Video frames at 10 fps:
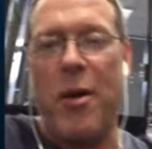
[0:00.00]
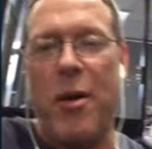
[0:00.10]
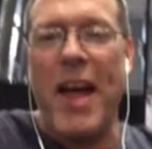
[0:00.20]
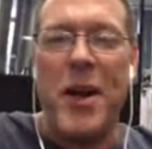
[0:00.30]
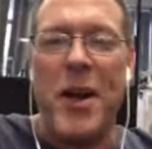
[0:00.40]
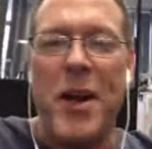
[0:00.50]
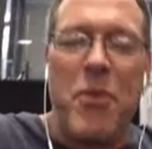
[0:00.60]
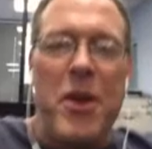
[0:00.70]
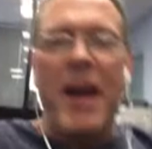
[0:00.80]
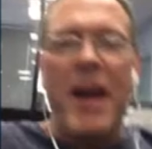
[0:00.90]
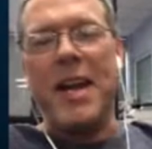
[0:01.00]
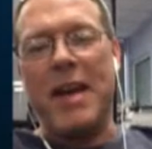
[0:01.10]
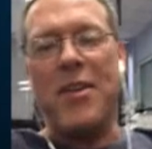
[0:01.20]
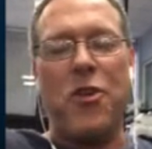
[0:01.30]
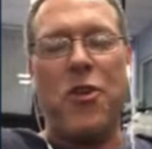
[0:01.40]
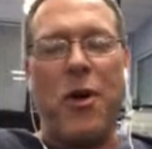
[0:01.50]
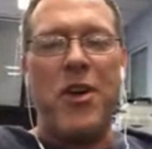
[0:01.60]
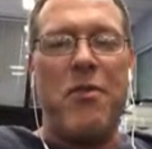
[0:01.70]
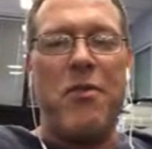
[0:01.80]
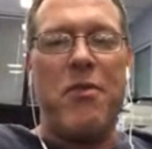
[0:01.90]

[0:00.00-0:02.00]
So I'm not an employee by any means.